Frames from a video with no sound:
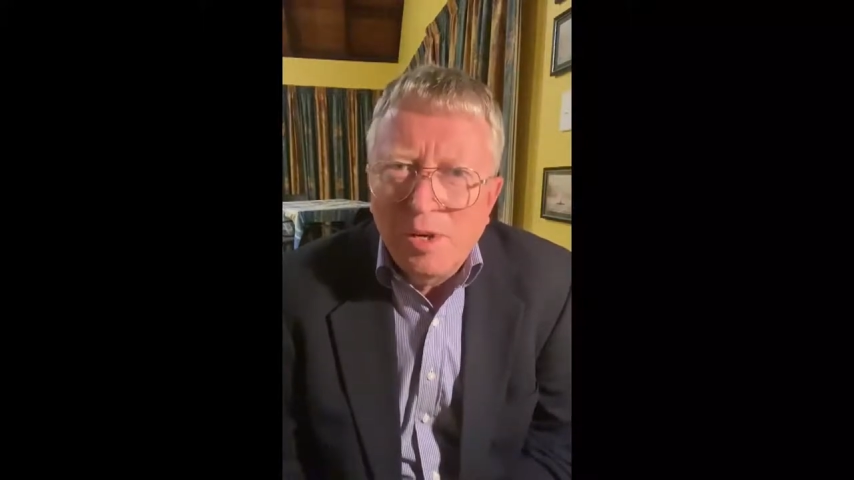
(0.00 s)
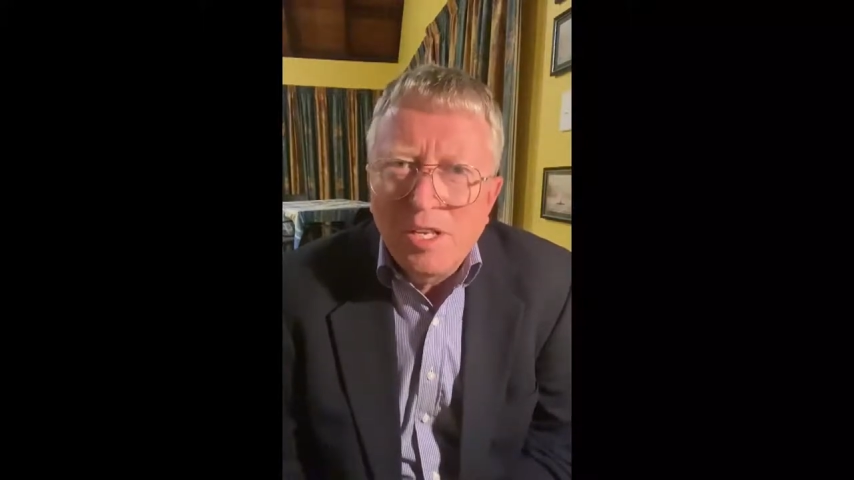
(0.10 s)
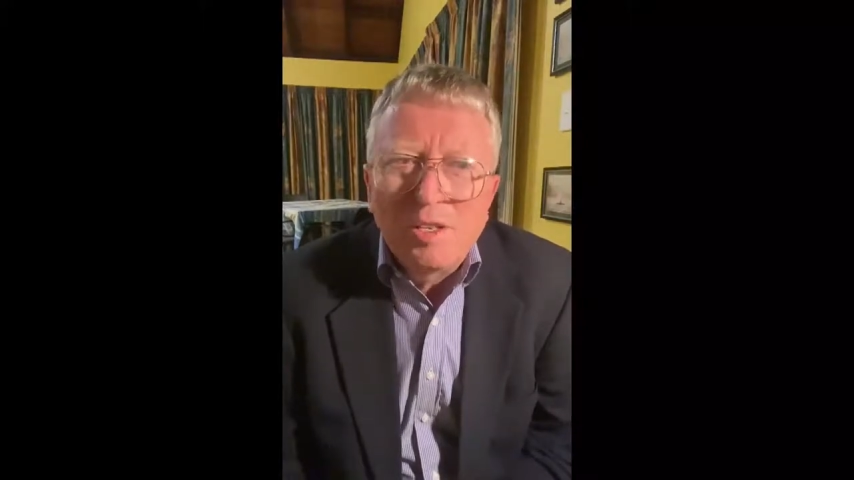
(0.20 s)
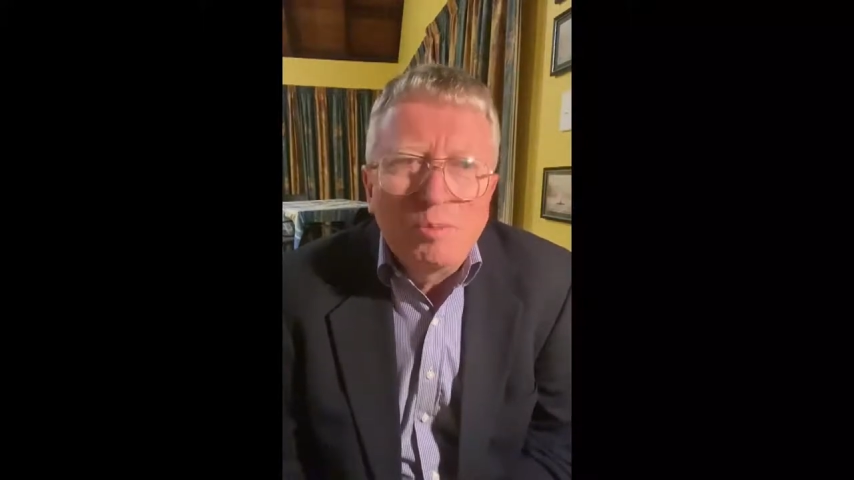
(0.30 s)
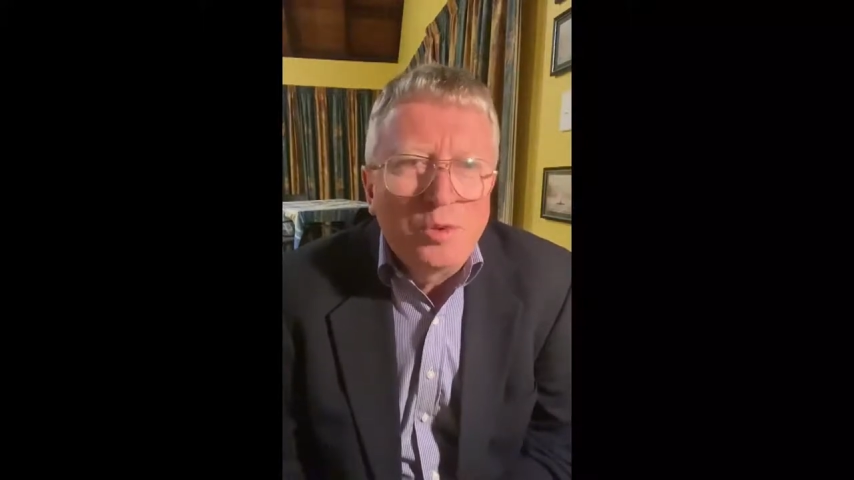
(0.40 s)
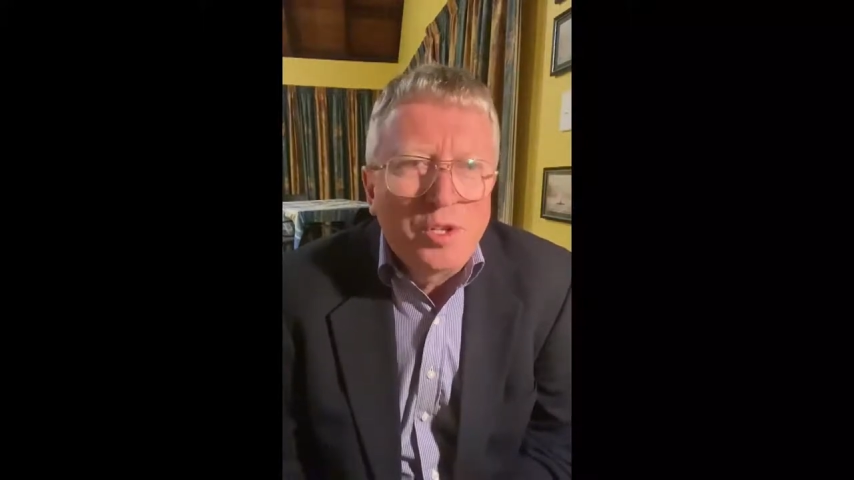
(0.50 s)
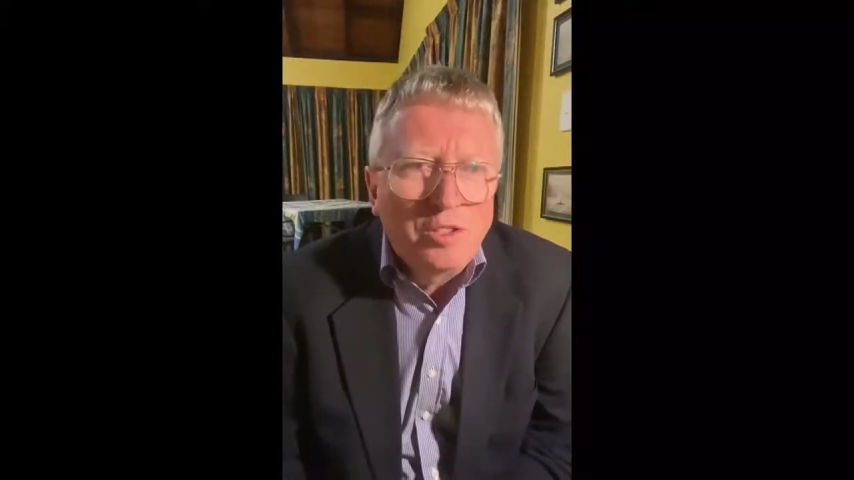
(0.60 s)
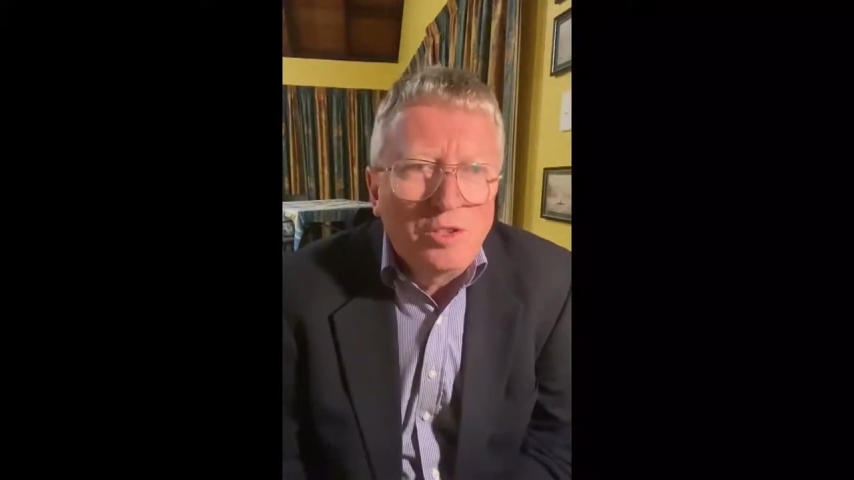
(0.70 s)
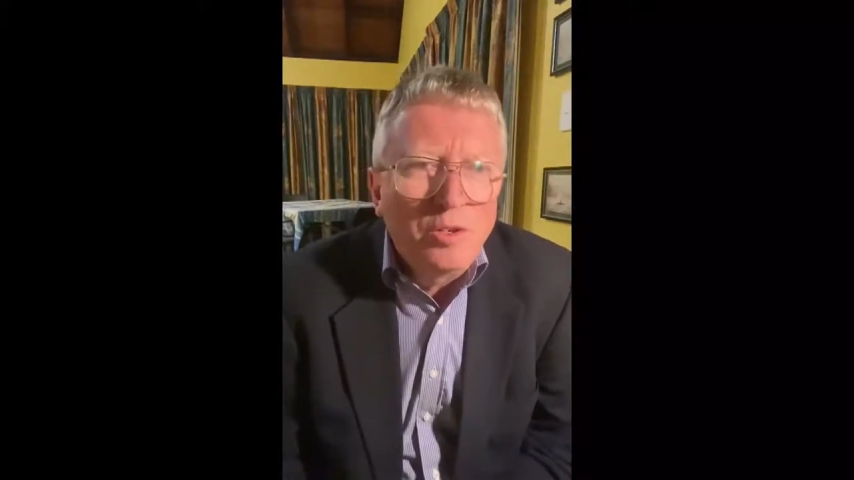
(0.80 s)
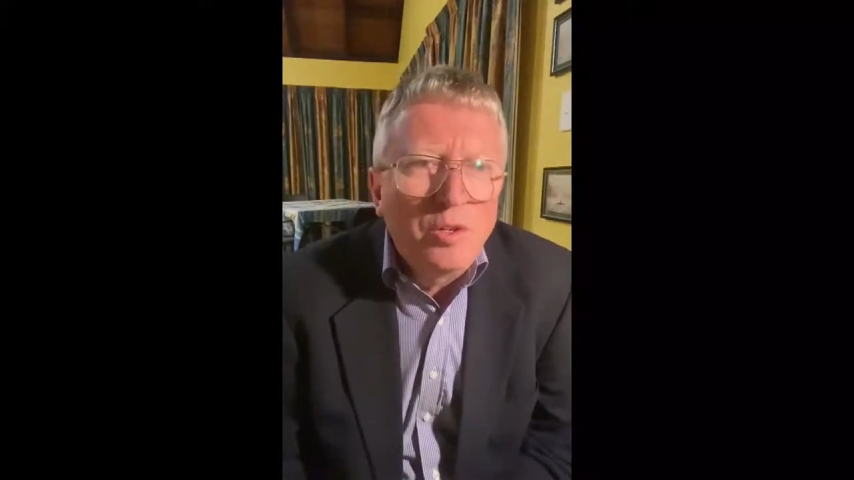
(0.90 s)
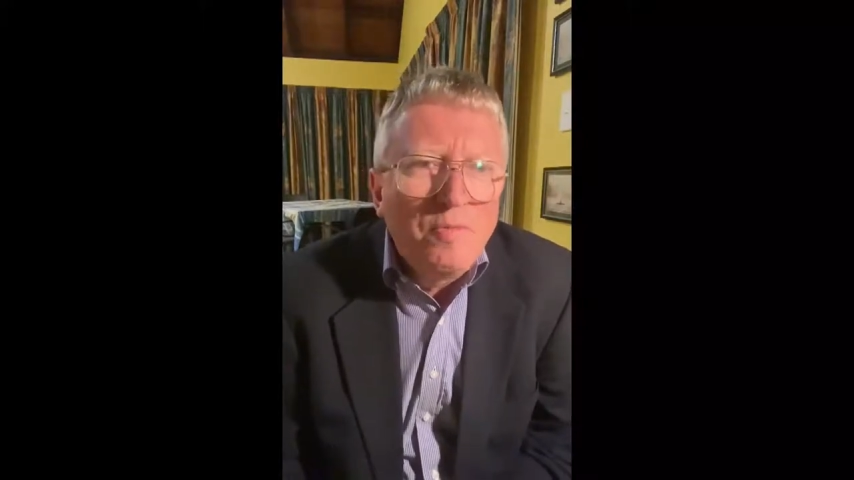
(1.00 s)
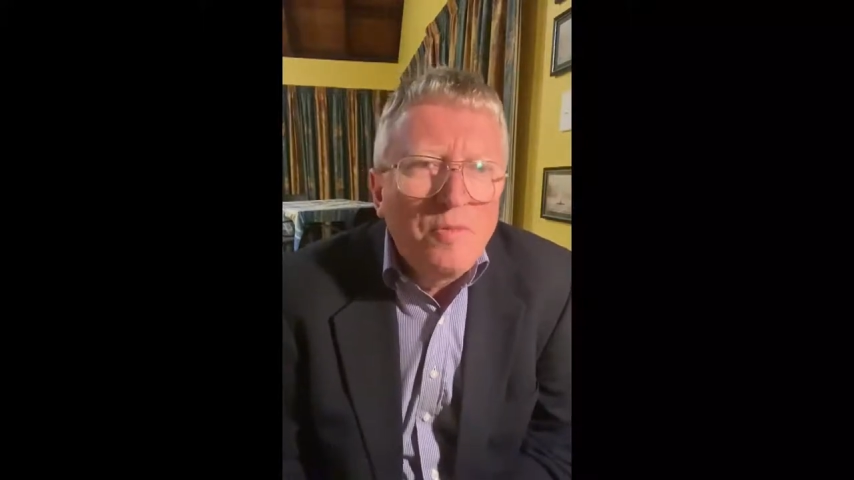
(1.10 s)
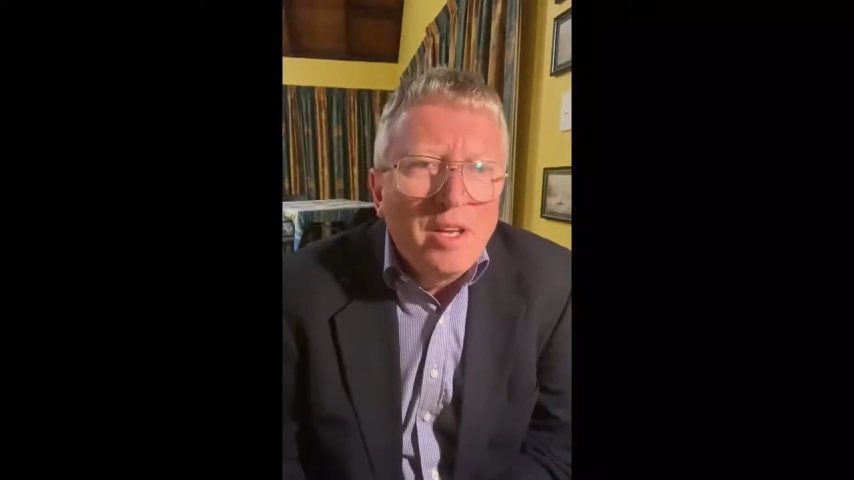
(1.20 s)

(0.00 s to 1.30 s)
pretty simple thing to do.